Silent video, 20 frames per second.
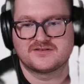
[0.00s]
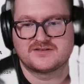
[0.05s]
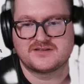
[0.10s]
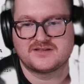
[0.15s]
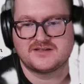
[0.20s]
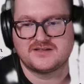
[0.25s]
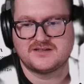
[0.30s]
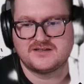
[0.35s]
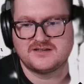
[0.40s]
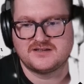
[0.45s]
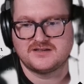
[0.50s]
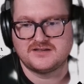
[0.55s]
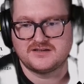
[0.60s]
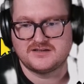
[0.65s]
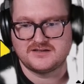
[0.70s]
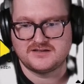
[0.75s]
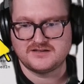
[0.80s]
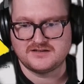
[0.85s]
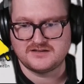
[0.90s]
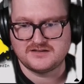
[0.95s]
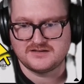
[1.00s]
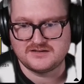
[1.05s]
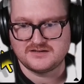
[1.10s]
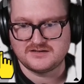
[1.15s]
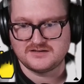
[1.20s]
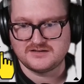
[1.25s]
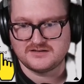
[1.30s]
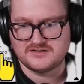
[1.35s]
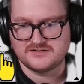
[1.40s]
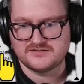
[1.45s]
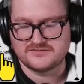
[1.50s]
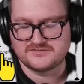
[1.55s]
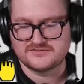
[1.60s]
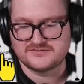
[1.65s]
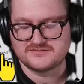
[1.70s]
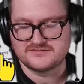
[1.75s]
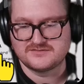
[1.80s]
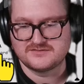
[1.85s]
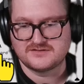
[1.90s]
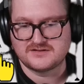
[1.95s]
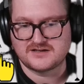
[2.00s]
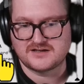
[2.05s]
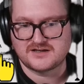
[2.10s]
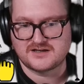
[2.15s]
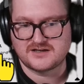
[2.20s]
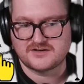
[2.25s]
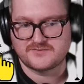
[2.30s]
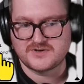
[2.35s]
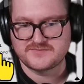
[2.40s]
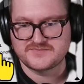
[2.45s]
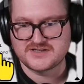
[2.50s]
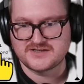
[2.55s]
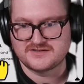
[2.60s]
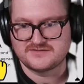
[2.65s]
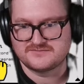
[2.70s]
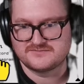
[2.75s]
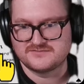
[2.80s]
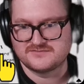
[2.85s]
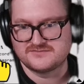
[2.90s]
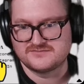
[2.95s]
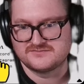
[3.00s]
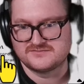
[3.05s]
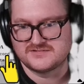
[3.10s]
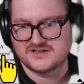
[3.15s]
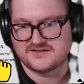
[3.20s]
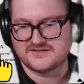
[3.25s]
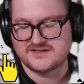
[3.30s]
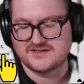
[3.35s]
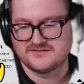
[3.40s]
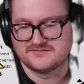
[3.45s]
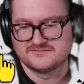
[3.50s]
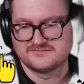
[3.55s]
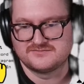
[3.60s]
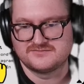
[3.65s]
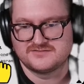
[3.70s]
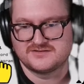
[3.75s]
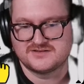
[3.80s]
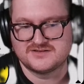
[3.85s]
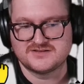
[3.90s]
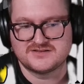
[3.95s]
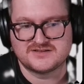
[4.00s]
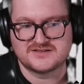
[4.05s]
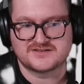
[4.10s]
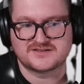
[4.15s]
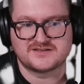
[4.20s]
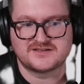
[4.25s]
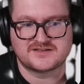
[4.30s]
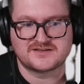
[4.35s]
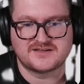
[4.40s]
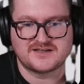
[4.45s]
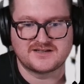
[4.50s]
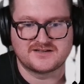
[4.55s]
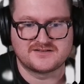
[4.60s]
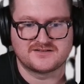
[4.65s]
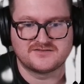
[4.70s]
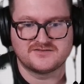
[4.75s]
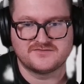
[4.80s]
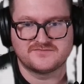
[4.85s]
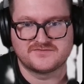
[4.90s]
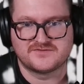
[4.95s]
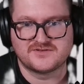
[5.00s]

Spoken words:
the website down here. You can just click that, and if you've